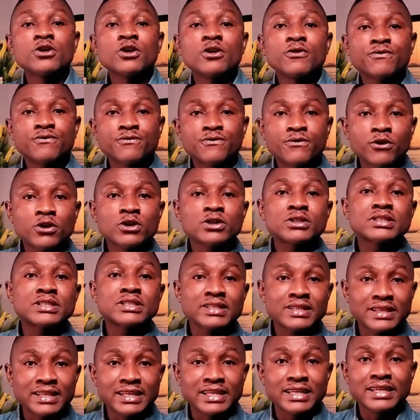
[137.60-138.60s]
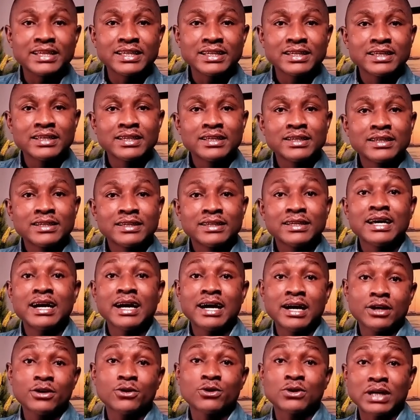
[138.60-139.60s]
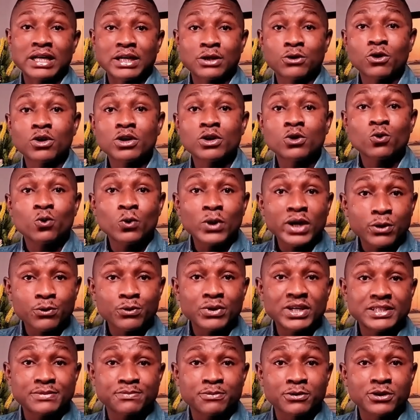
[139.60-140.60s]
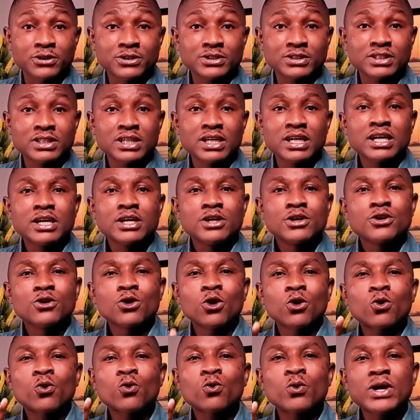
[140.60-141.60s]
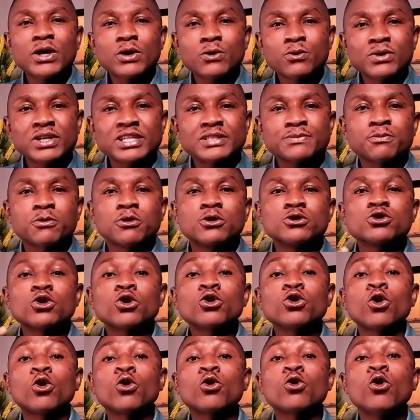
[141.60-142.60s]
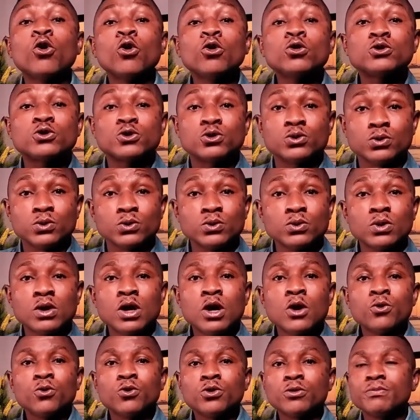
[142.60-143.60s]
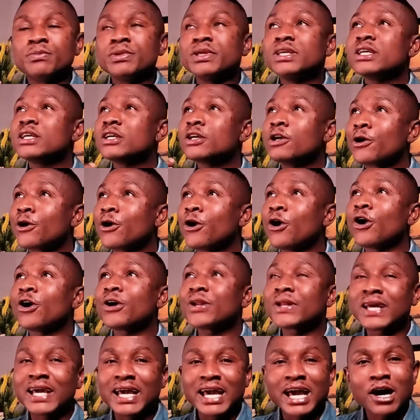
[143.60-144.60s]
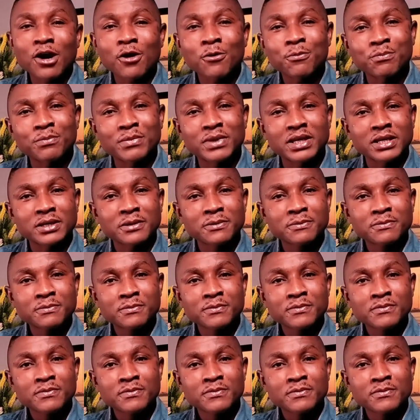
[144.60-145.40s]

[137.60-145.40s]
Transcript: Your first thing, yeah, you can call it quick response. Your quick response or your go-to would be, God help me.